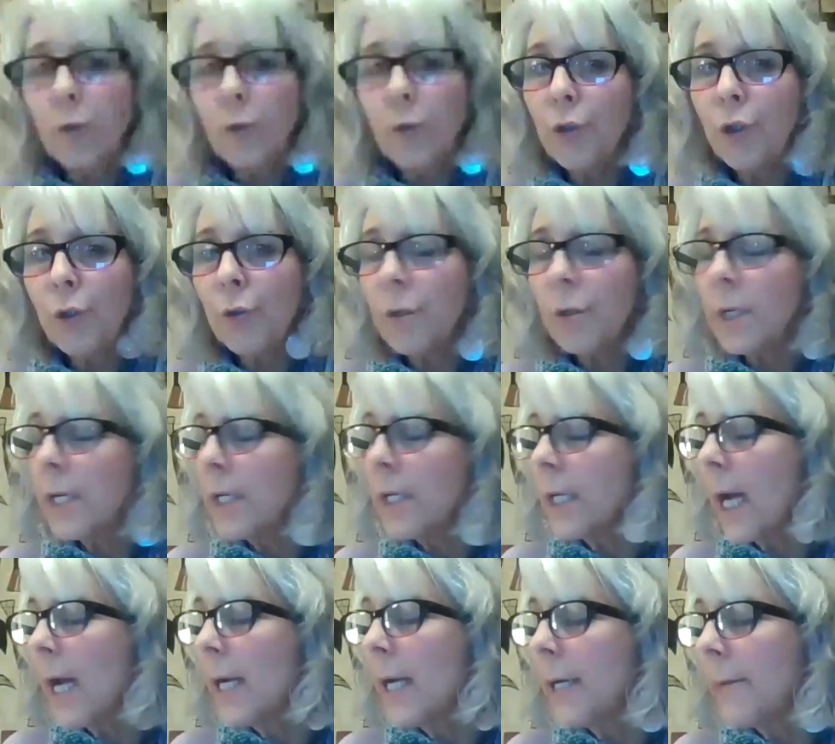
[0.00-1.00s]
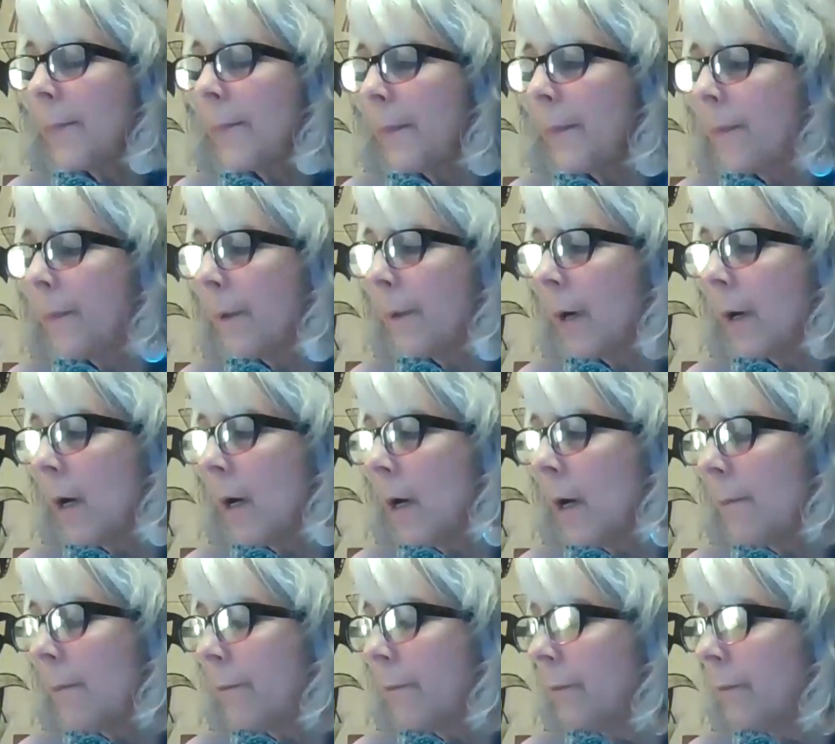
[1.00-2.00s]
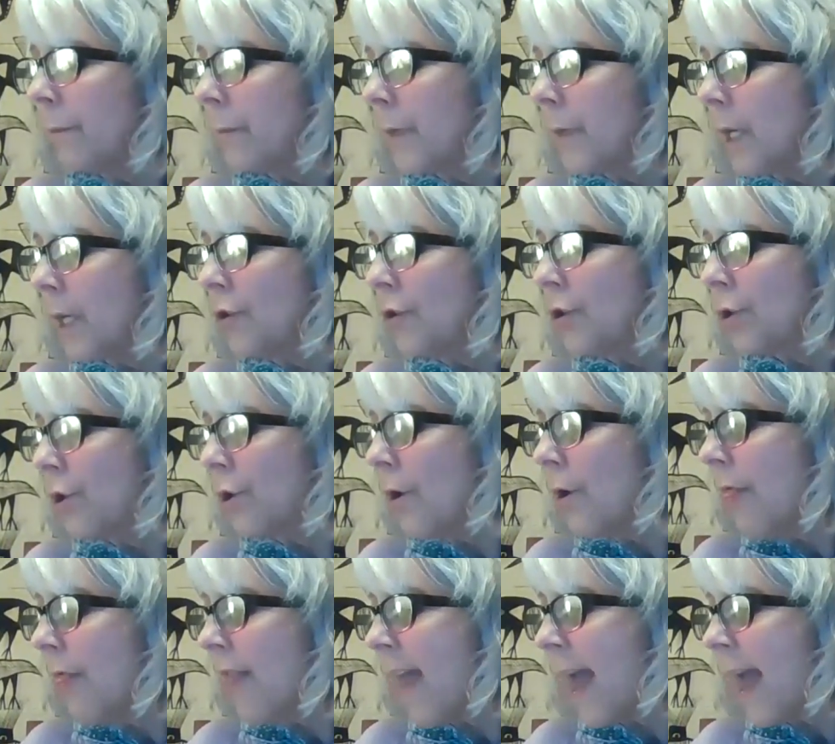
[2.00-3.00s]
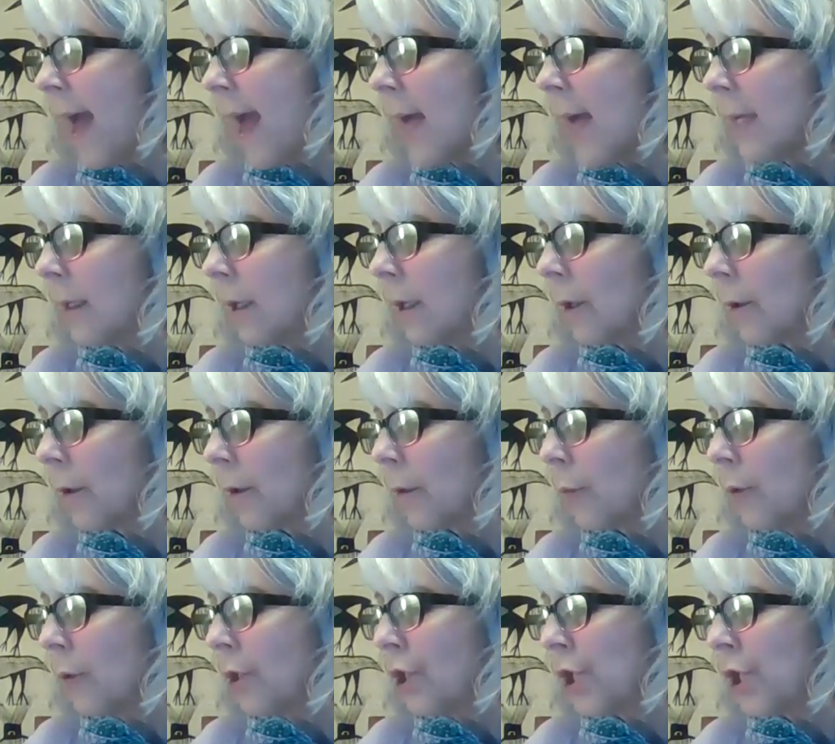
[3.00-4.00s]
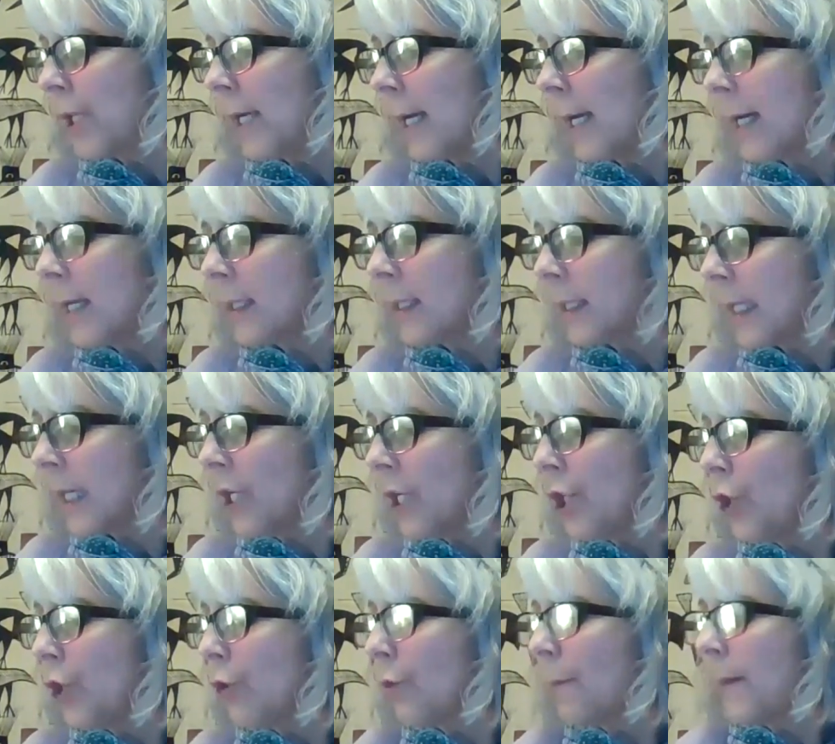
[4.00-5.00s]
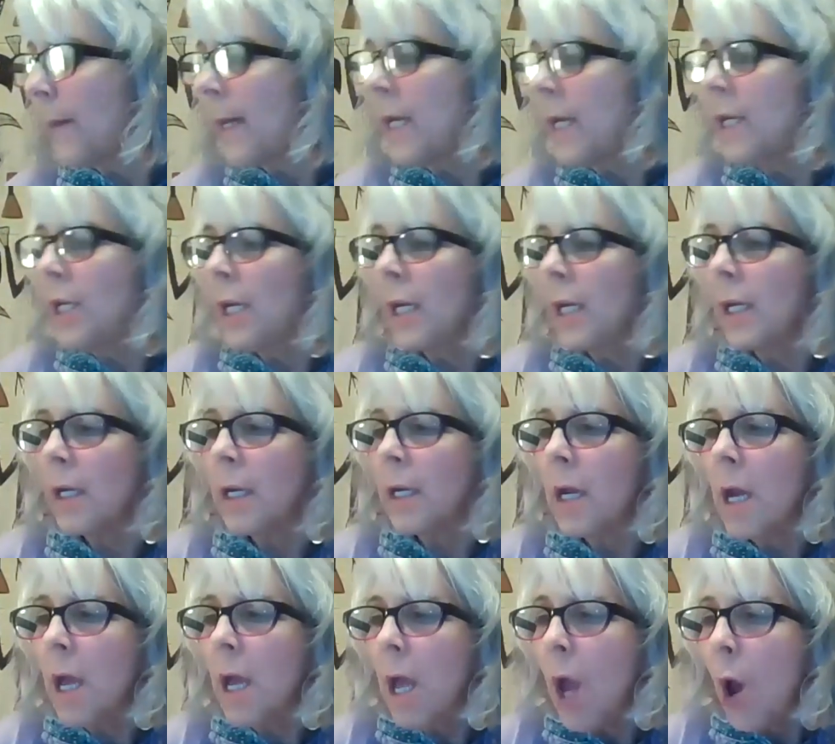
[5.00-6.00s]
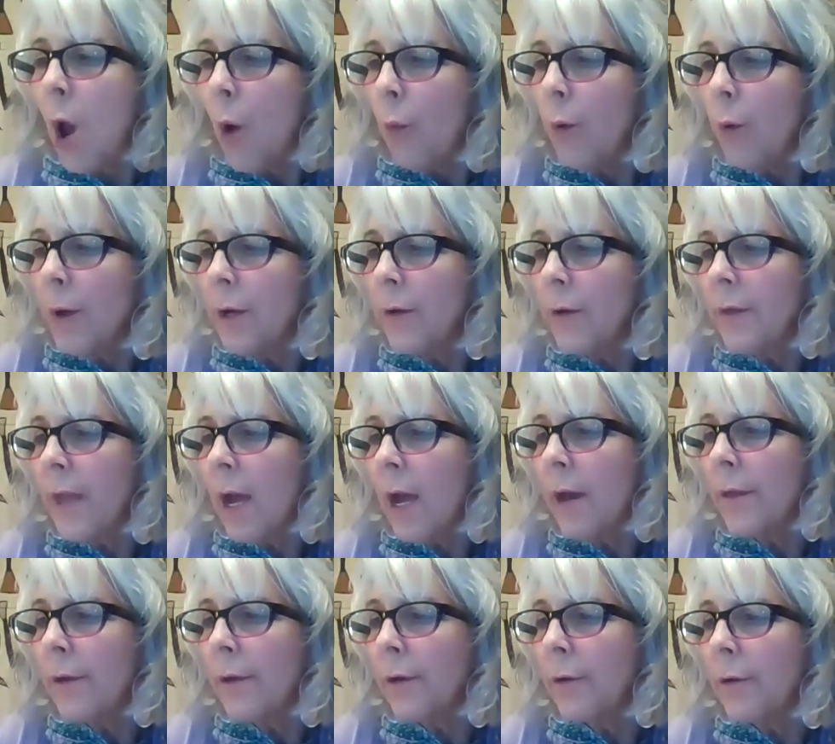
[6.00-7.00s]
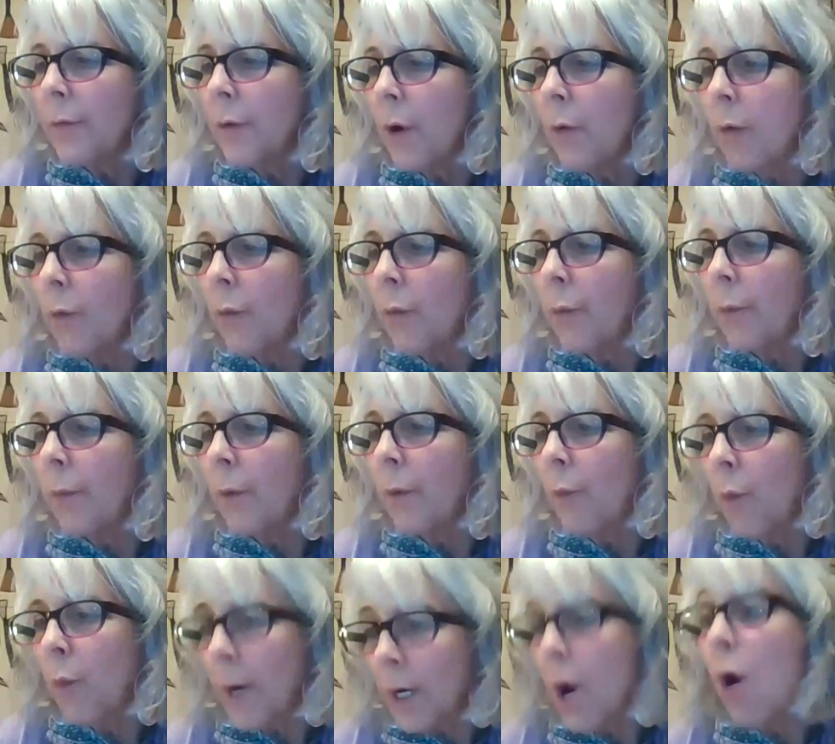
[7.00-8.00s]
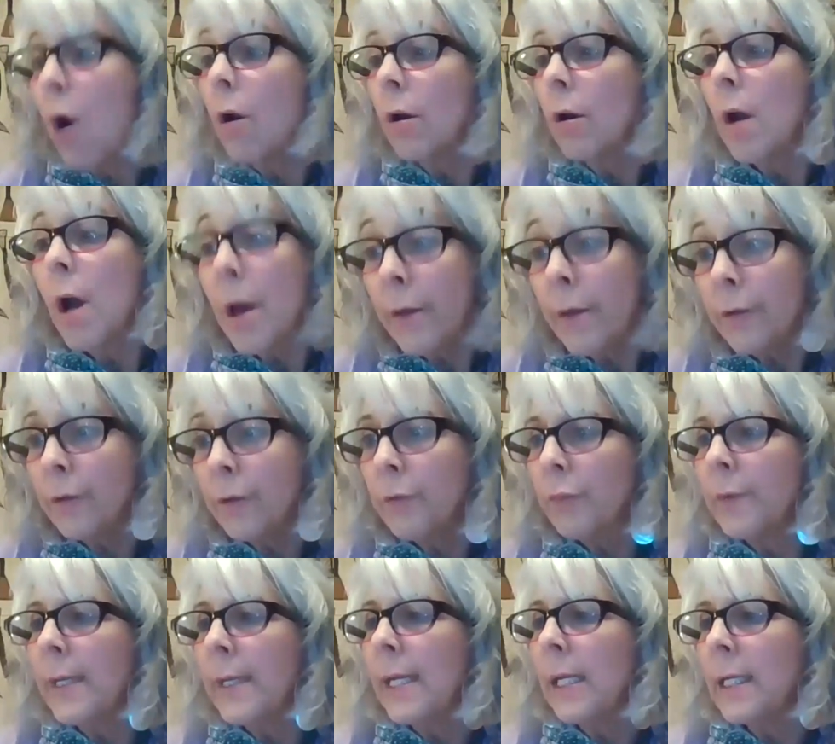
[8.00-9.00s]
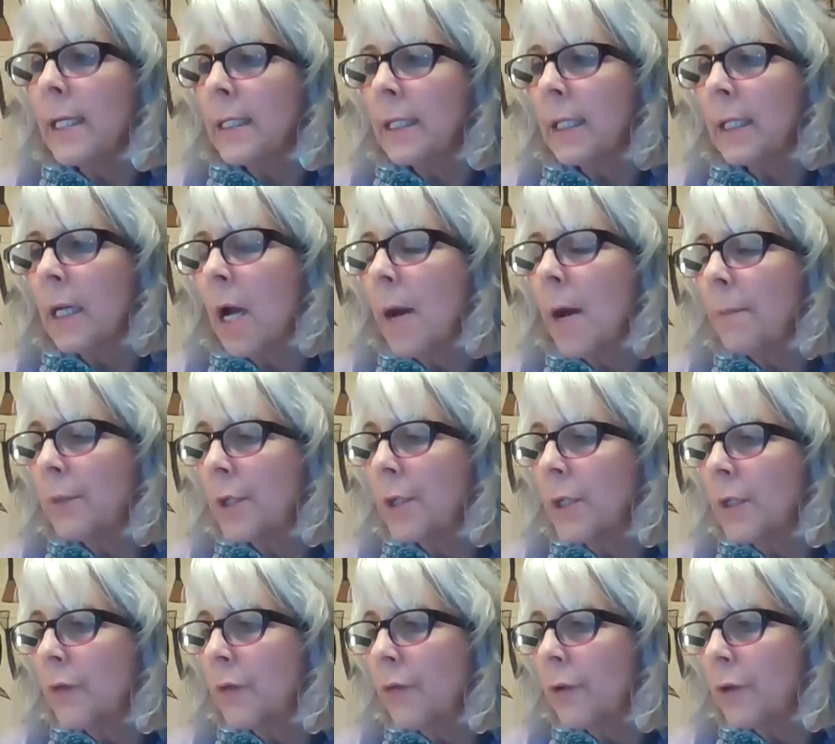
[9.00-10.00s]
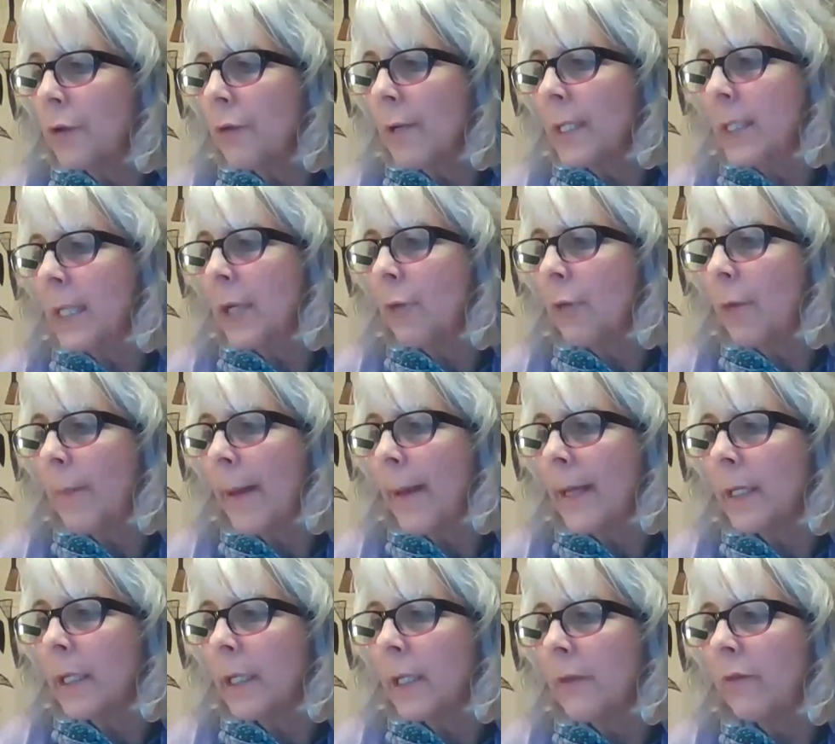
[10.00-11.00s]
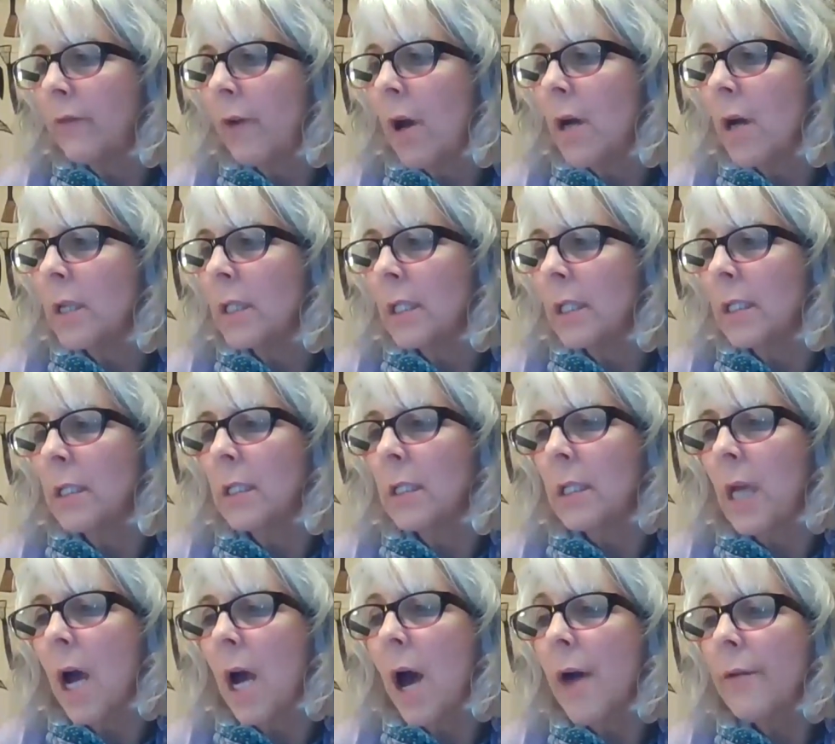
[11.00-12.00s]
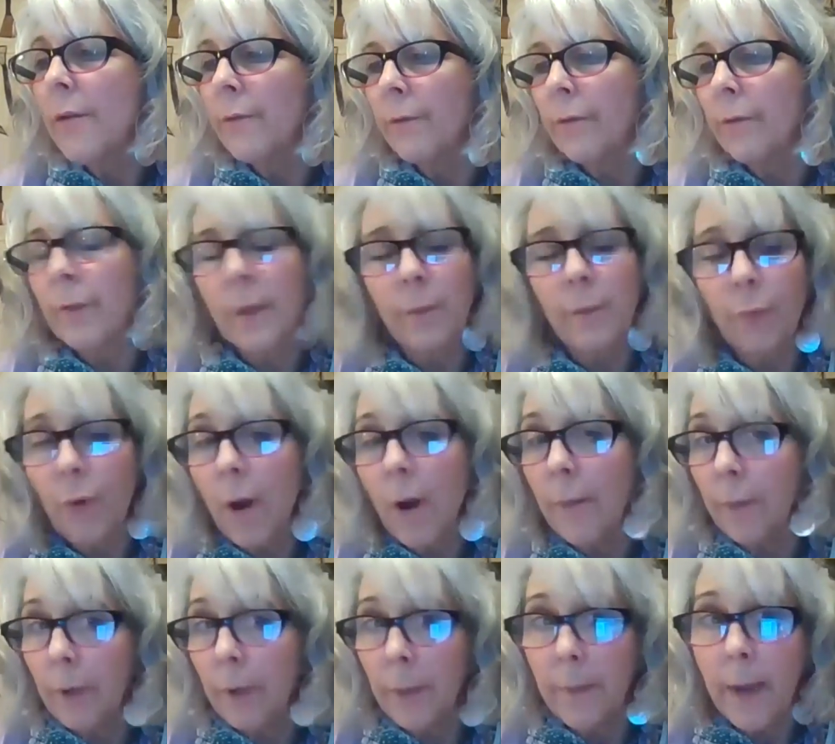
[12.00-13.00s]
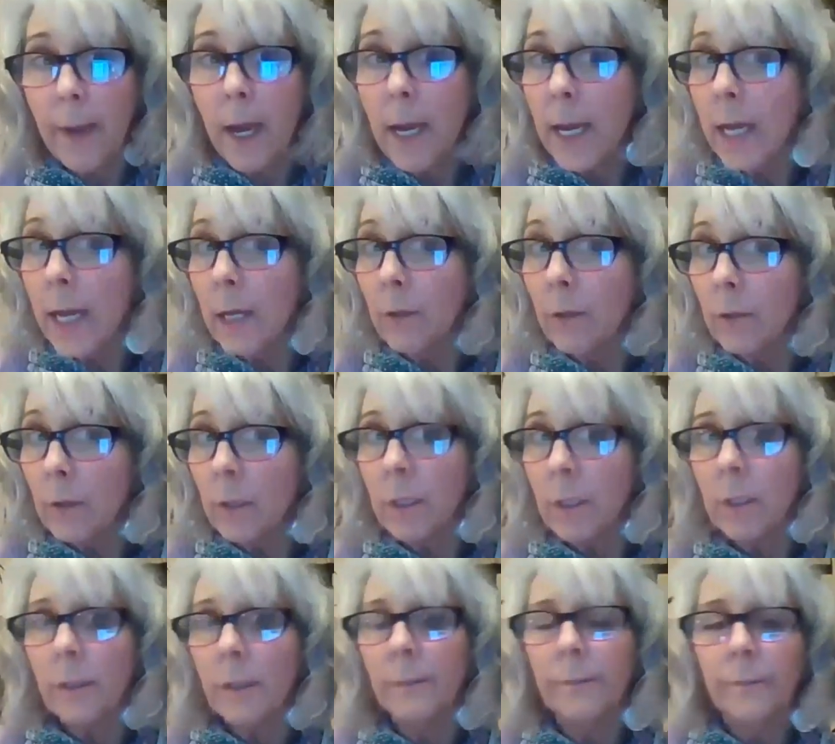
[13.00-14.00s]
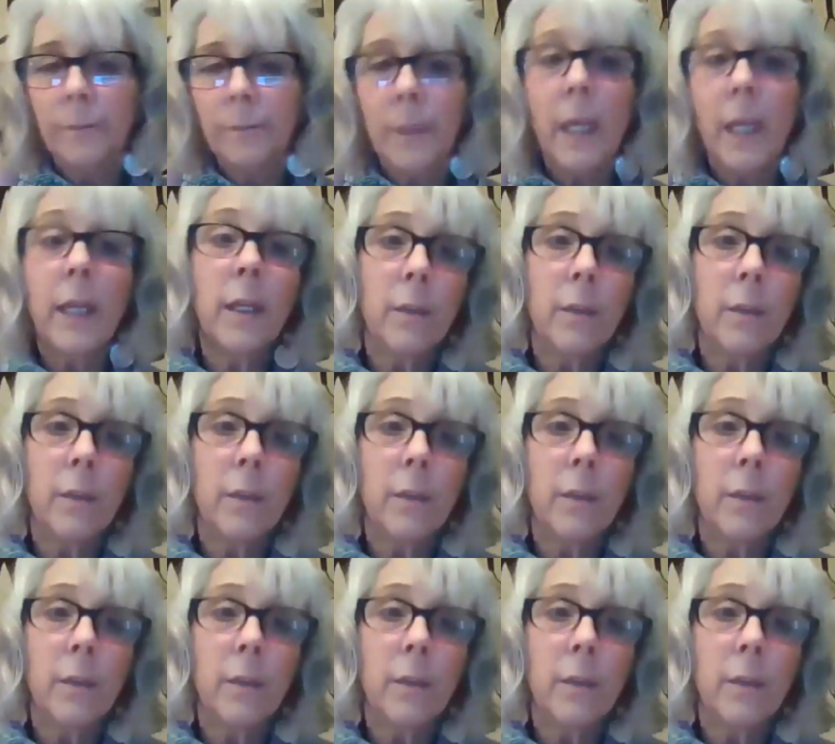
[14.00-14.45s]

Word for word: Julia kind of um, touched on that when she asked, in your opinion, what are the other what are other realistic options for addressing repetitive losses other than property buyouts? Mm.